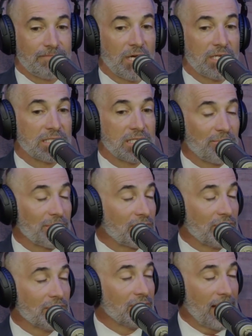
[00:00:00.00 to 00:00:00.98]
a
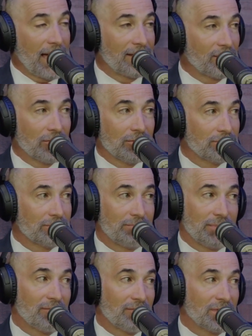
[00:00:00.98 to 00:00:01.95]
typical adult
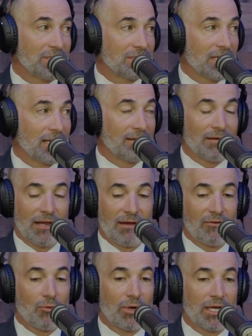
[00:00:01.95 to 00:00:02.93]
beverage that
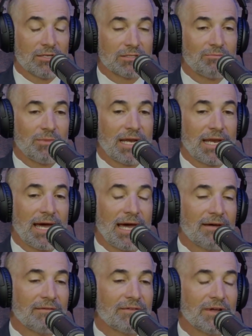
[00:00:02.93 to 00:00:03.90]
everyone else might
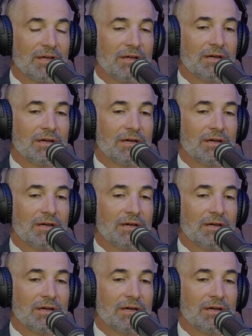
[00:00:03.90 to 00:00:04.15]
have,